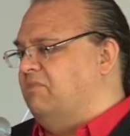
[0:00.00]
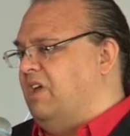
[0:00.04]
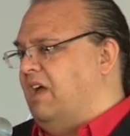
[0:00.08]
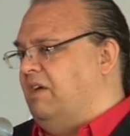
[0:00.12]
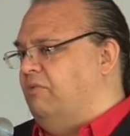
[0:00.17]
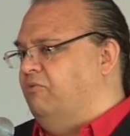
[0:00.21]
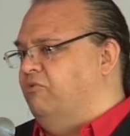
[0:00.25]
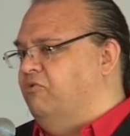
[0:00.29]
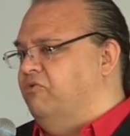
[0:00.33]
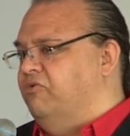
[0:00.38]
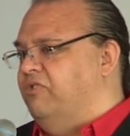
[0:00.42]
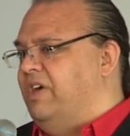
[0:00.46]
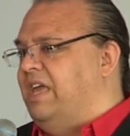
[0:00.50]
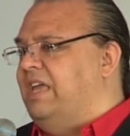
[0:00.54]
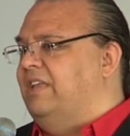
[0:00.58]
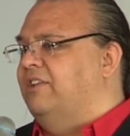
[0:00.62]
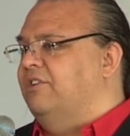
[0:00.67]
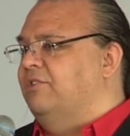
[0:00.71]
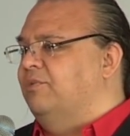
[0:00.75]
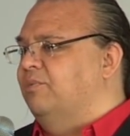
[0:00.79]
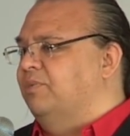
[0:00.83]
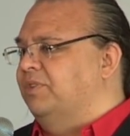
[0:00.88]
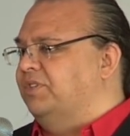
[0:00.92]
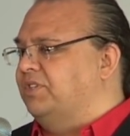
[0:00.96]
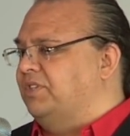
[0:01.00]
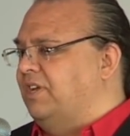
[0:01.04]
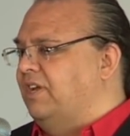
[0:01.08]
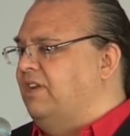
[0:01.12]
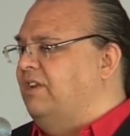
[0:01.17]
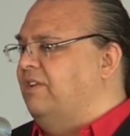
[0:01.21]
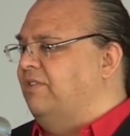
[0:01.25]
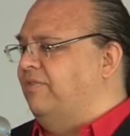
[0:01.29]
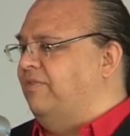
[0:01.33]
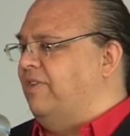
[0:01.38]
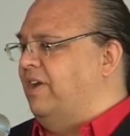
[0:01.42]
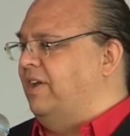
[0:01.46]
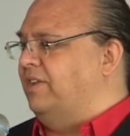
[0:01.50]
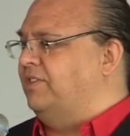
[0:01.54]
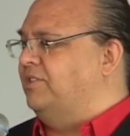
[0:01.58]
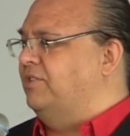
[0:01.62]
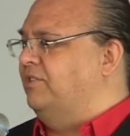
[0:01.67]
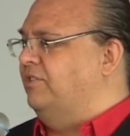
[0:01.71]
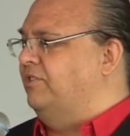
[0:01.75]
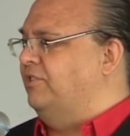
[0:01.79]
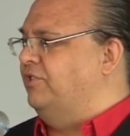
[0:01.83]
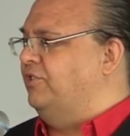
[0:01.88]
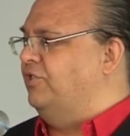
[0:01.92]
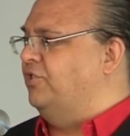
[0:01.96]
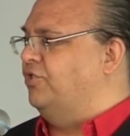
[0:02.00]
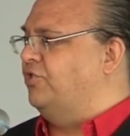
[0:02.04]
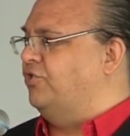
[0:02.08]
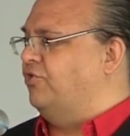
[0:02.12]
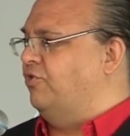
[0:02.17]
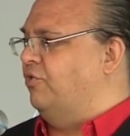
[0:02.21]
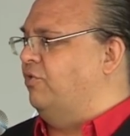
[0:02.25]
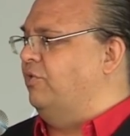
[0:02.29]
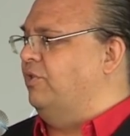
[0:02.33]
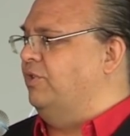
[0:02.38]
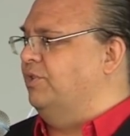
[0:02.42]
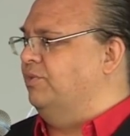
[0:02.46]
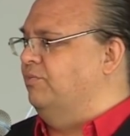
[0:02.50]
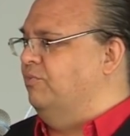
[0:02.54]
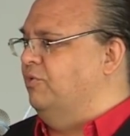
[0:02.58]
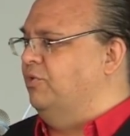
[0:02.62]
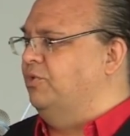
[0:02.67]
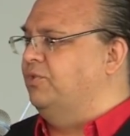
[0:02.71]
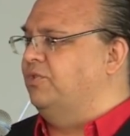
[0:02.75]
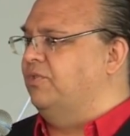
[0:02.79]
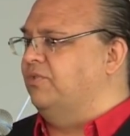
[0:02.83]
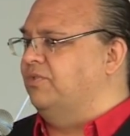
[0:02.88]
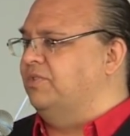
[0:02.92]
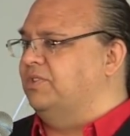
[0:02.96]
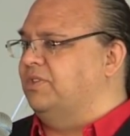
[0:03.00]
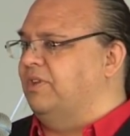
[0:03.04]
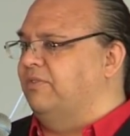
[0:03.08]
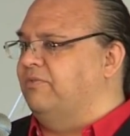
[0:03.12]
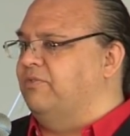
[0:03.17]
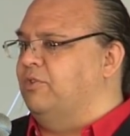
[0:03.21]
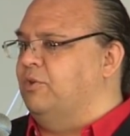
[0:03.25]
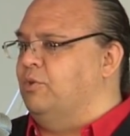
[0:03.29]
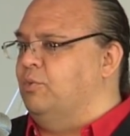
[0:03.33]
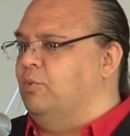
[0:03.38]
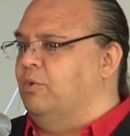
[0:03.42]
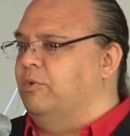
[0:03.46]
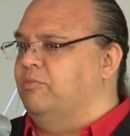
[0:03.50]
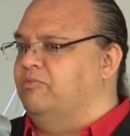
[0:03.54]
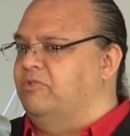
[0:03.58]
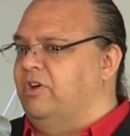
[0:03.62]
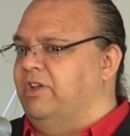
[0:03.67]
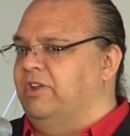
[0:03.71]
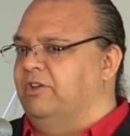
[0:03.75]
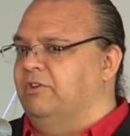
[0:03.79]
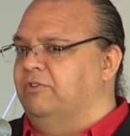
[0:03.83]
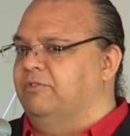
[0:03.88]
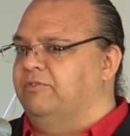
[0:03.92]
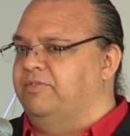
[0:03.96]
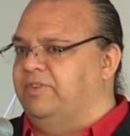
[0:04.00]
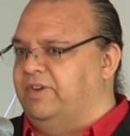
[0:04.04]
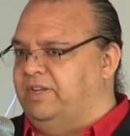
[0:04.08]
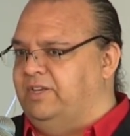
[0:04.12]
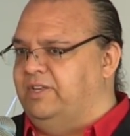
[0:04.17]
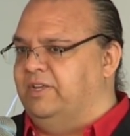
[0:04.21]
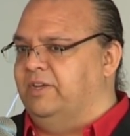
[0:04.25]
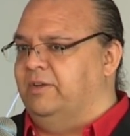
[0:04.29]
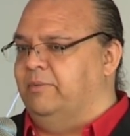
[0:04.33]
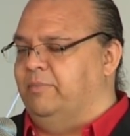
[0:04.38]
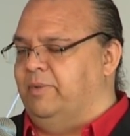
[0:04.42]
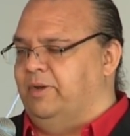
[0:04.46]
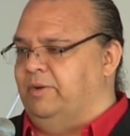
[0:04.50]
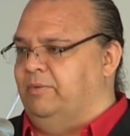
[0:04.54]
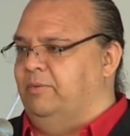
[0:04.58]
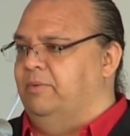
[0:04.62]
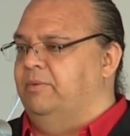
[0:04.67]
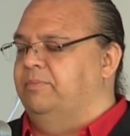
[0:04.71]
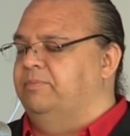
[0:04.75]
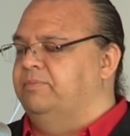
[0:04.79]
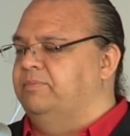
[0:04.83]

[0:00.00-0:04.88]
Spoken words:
laden with side effects that it destroys most of the stuff that you were planning on fighting about.